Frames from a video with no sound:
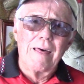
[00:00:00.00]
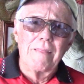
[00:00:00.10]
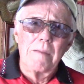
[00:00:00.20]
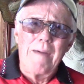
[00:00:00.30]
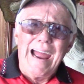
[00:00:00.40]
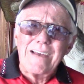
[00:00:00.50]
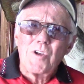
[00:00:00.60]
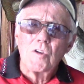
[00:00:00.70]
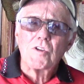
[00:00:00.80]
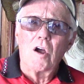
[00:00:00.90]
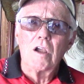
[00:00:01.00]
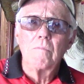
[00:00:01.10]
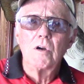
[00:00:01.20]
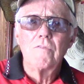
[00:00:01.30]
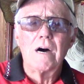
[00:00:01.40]
The bass are starting
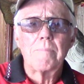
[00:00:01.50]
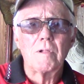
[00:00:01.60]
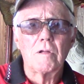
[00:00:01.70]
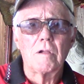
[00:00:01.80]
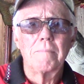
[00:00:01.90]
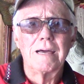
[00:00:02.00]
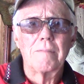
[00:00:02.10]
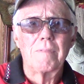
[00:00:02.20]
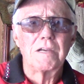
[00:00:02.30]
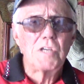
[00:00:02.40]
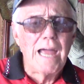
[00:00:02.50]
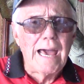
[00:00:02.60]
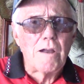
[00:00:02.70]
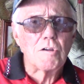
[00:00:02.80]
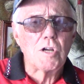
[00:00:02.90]
to move up a little bit. The
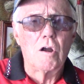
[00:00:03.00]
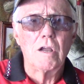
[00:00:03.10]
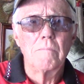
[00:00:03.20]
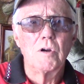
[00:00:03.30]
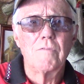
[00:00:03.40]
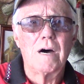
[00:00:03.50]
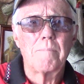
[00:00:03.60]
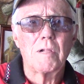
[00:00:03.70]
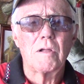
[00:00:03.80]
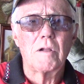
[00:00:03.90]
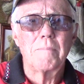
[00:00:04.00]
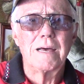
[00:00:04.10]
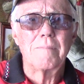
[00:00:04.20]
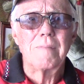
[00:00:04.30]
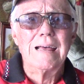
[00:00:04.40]
shad are starting to move up a little
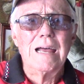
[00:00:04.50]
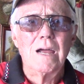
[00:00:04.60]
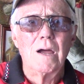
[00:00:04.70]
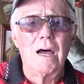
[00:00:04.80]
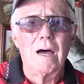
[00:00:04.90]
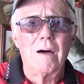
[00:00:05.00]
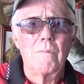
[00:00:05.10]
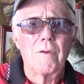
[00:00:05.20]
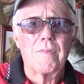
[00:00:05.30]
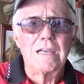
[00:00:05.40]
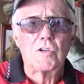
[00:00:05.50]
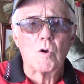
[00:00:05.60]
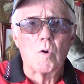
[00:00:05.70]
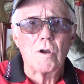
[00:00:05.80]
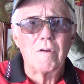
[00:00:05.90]
bit with these
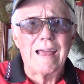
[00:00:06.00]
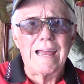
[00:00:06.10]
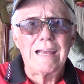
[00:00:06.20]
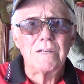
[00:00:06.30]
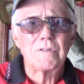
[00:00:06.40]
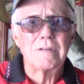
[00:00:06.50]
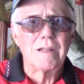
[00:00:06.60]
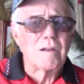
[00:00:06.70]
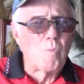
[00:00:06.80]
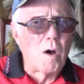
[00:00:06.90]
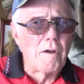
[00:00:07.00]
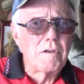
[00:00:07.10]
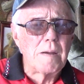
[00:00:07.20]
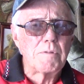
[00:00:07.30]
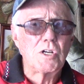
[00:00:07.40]
shorter days and water
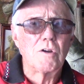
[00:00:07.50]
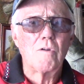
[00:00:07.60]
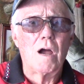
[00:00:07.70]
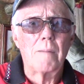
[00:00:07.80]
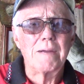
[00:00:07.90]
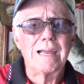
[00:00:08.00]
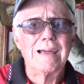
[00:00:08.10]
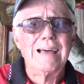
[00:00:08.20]
temperature dropping.